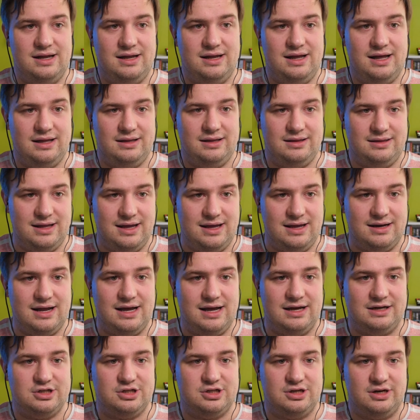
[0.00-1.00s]
that
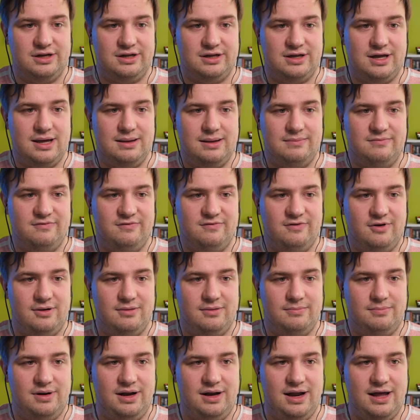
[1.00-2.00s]
actually came from
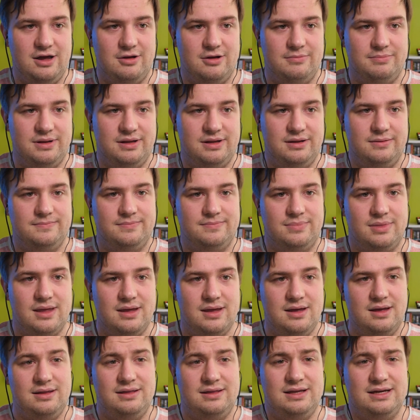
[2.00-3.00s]
Playout B.
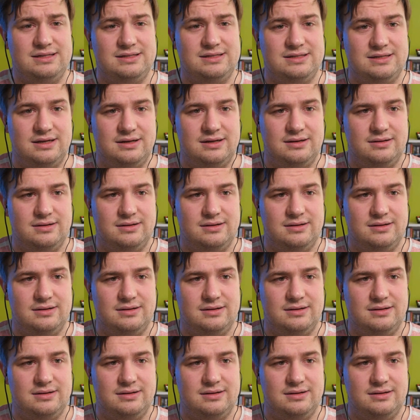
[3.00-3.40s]
That's a...